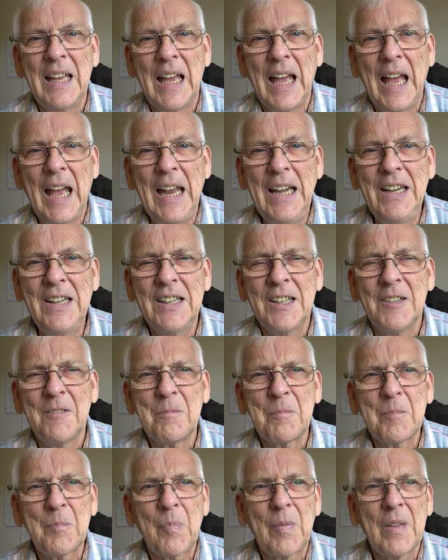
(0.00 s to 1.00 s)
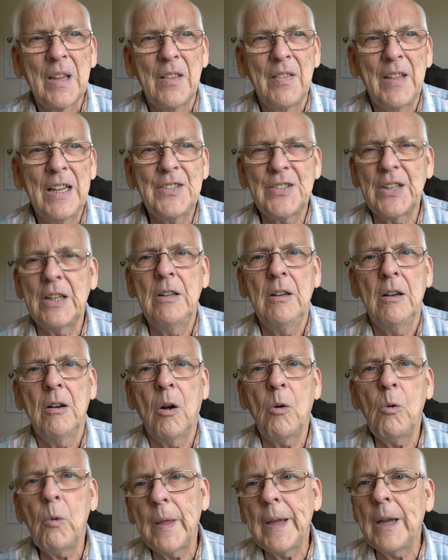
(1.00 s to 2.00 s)
And they said,
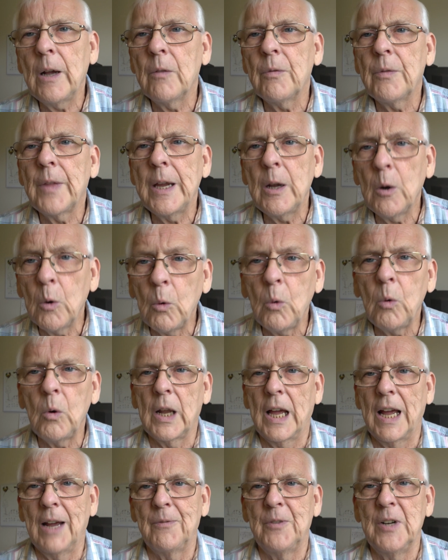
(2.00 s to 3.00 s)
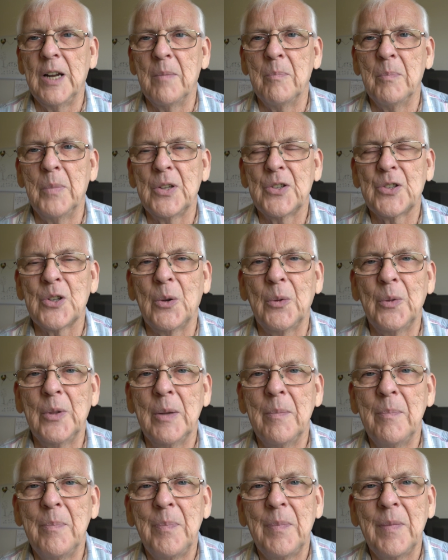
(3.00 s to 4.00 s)
oh, they all have numbers on
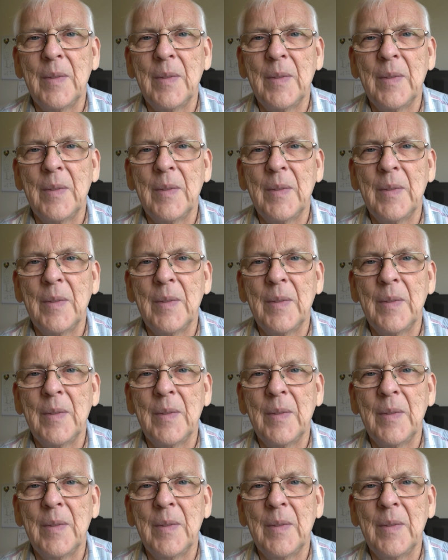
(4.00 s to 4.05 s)
them.